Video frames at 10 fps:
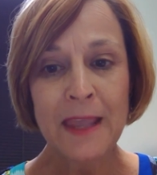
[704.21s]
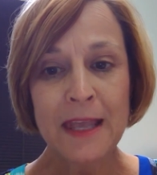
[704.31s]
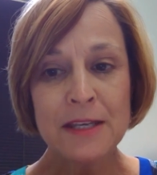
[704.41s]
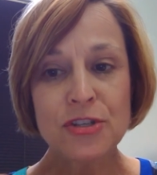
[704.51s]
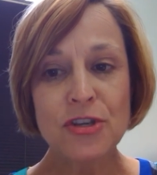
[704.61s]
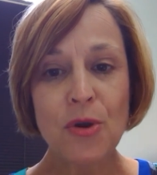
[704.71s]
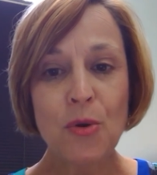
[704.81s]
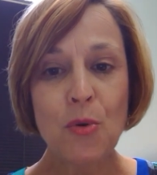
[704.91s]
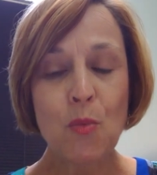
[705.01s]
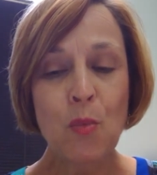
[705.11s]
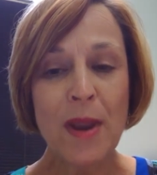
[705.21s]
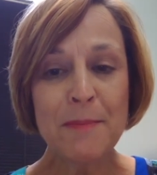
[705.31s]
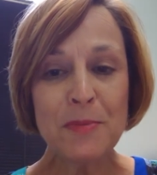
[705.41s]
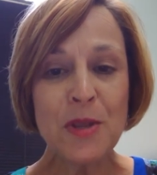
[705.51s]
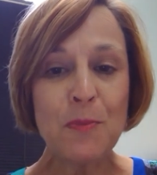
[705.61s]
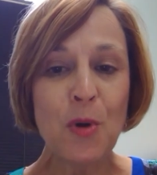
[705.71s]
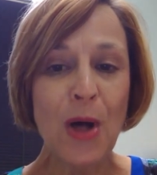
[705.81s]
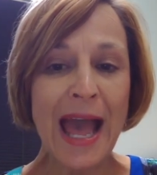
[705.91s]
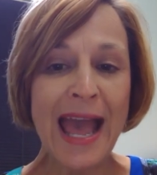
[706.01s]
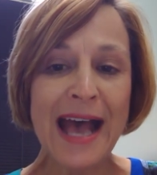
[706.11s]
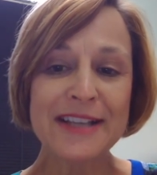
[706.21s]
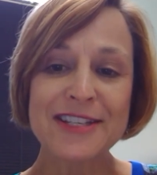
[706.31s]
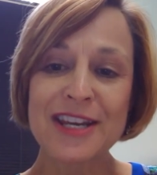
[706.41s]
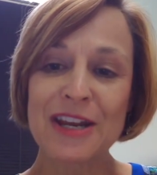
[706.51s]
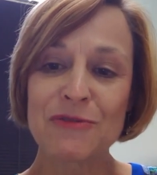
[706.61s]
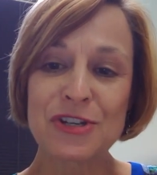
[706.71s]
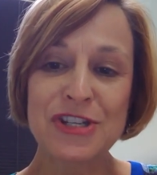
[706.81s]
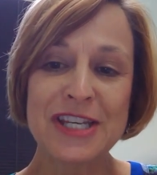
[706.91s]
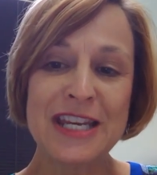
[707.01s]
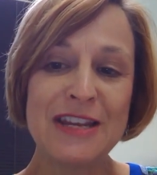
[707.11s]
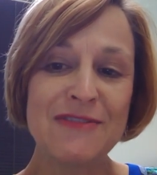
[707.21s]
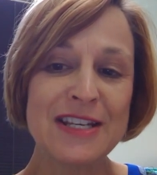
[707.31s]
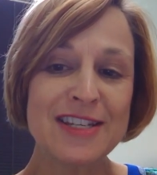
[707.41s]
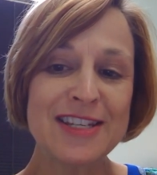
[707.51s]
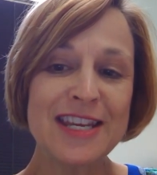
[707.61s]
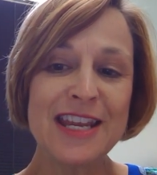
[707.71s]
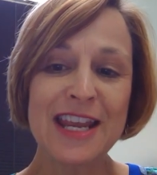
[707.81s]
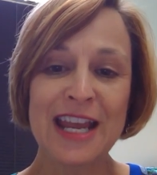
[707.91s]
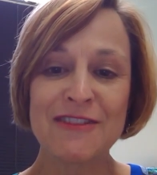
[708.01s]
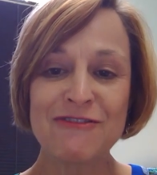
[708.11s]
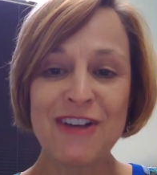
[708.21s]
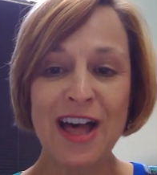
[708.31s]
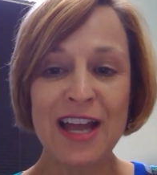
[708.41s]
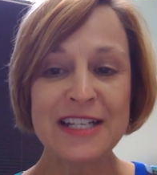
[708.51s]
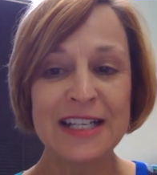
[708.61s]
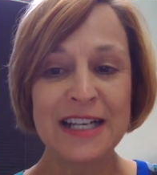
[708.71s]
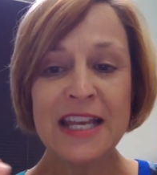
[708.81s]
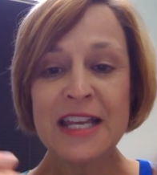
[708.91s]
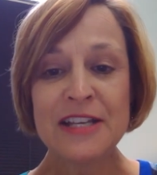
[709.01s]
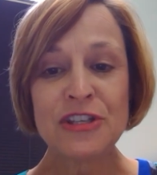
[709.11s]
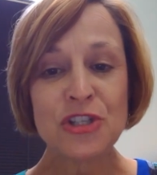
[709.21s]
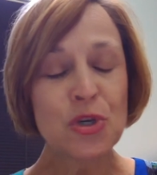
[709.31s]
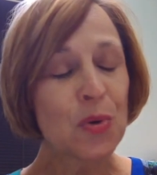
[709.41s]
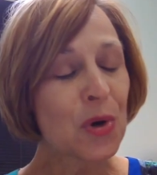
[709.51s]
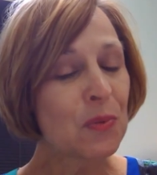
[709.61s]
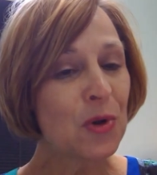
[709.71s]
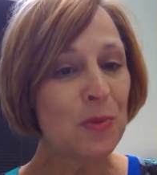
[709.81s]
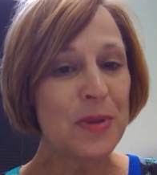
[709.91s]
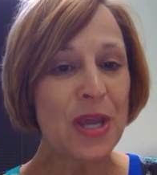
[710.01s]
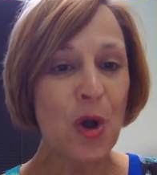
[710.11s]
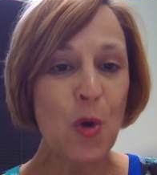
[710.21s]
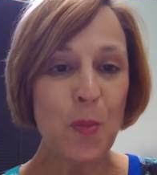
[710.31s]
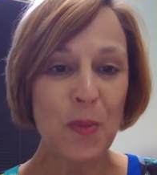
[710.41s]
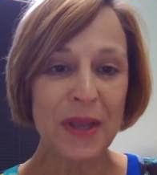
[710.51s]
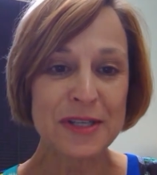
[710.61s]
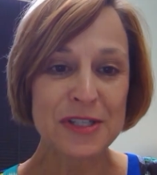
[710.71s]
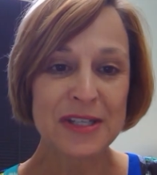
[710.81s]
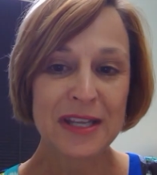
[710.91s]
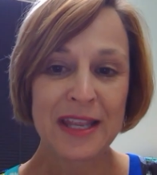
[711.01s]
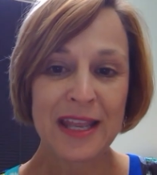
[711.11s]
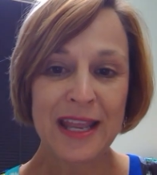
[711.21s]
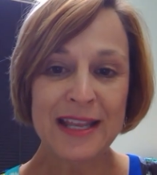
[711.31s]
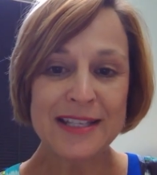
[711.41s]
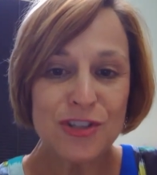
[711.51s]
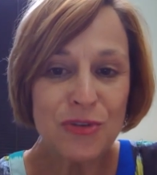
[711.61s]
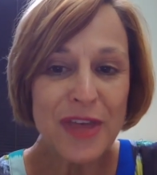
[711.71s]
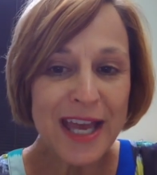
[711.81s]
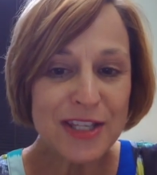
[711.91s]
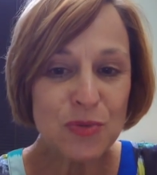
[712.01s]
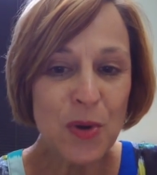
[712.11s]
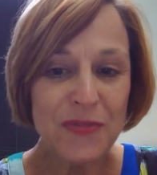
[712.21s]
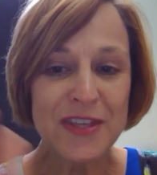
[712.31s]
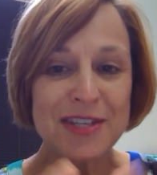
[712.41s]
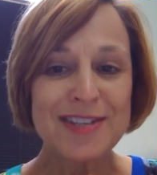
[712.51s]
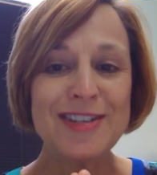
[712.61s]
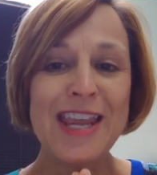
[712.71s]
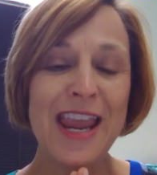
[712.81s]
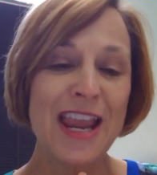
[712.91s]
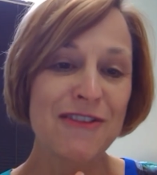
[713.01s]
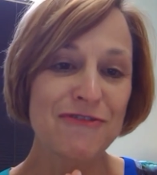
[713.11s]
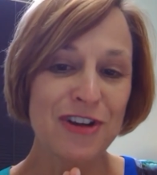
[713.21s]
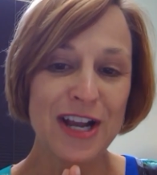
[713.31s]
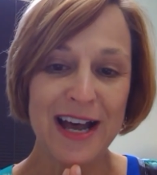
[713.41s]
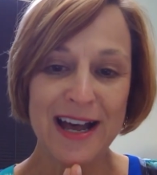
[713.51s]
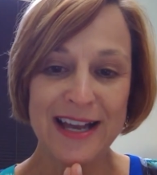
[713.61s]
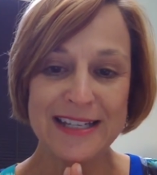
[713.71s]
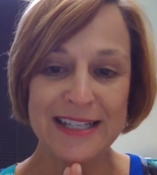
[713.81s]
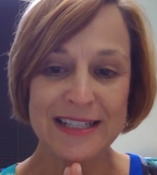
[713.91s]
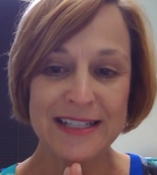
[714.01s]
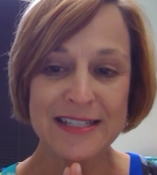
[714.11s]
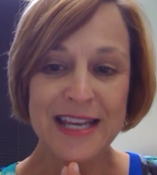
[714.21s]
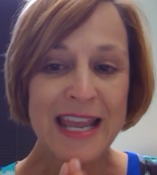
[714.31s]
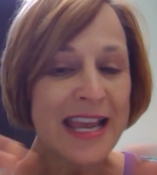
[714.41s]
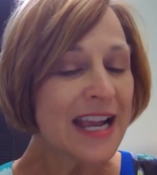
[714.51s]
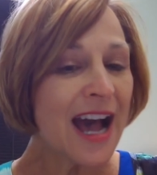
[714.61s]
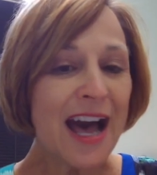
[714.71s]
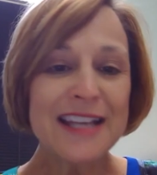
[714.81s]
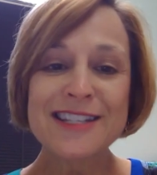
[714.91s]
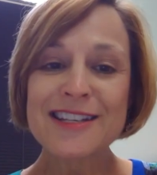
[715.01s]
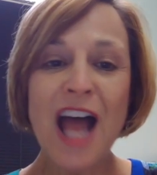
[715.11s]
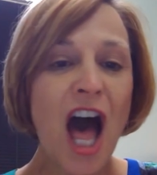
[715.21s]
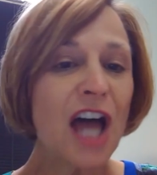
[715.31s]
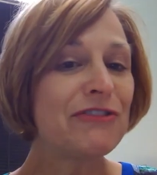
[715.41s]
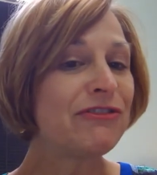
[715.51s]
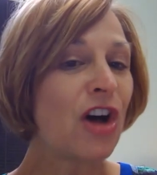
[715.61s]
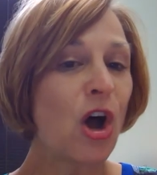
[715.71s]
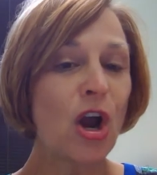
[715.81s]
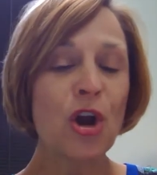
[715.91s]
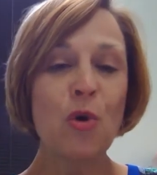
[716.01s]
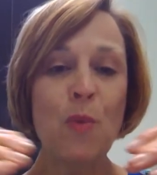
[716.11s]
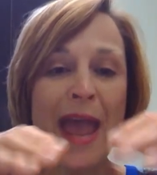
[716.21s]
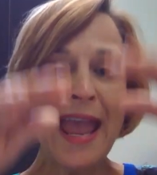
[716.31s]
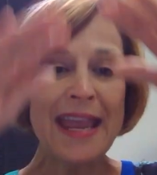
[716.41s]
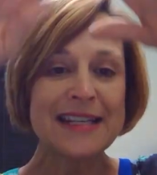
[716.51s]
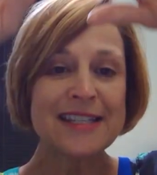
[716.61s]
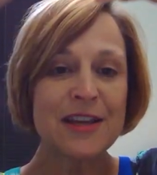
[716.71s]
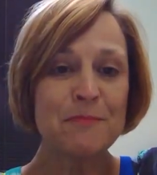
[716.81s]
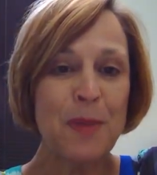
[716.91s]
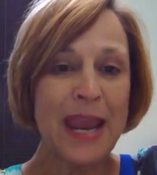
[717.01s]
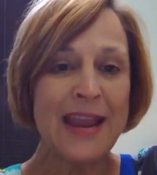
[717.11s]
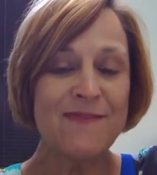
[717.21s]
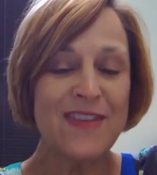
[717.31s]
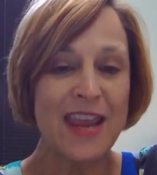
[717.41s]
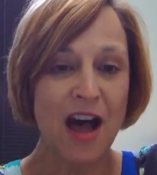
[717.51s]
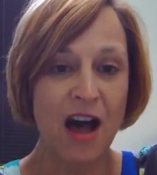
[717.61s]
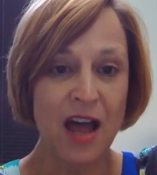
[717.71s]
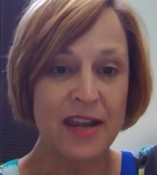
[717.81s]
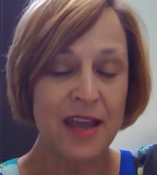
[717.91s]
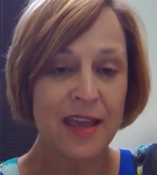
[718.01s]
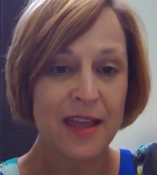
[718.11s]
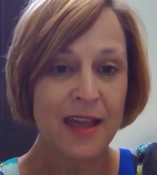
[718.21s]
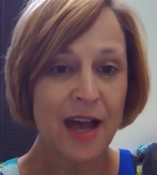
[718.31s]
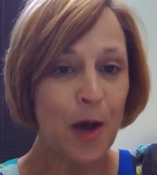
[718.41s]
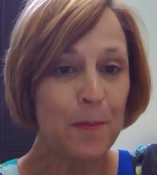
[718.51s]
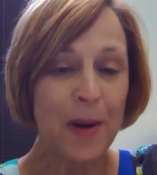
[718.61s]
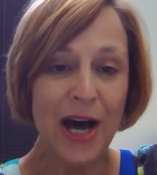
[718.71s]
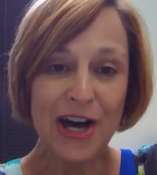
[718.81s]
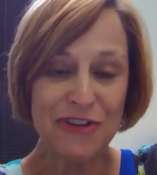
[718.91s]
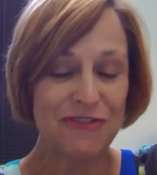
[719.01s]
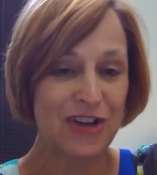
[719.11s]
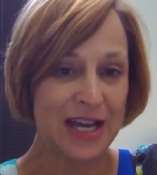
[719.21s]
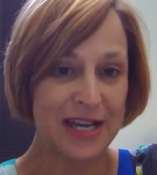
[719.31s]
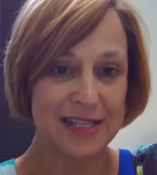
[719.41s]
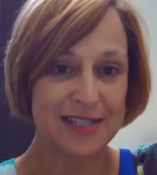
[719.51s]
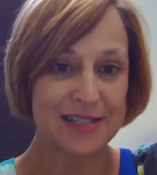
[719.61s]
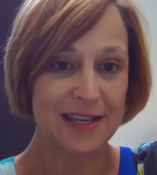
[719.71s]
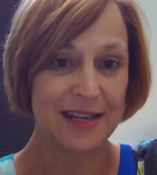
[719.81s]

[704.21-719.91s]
And so when people ask and receive and seek and find, and the door will be opened. And so that's what this seeking for God is. God's not far away in some pantheon above us.